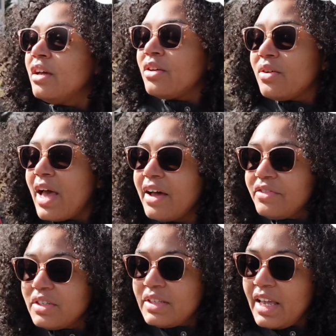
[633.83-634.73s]
you have
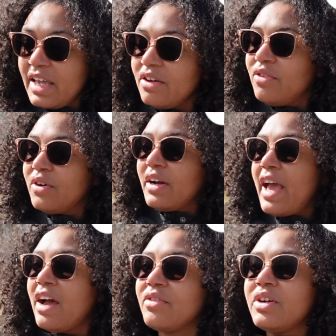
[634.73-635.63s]
to stay for an
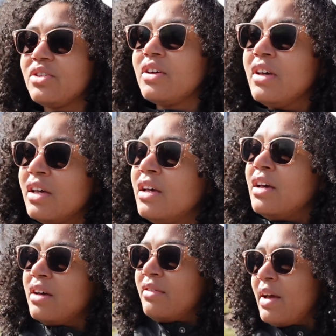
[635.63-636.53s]
average
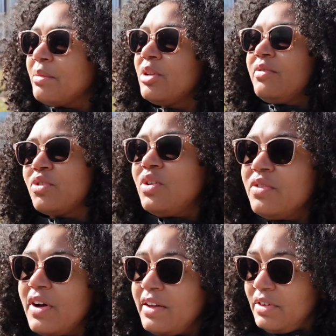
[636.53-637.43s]
of, I believe, 3 to
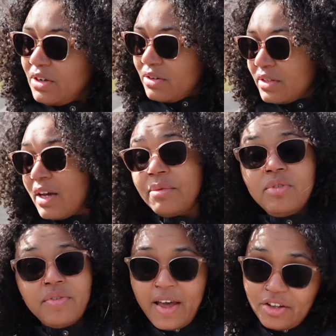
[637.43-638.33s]
5 years. I've
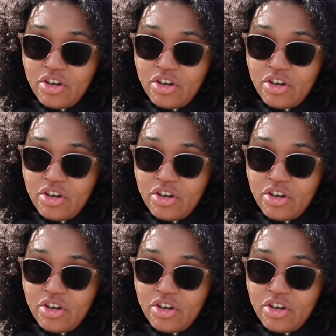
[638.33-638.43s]
fact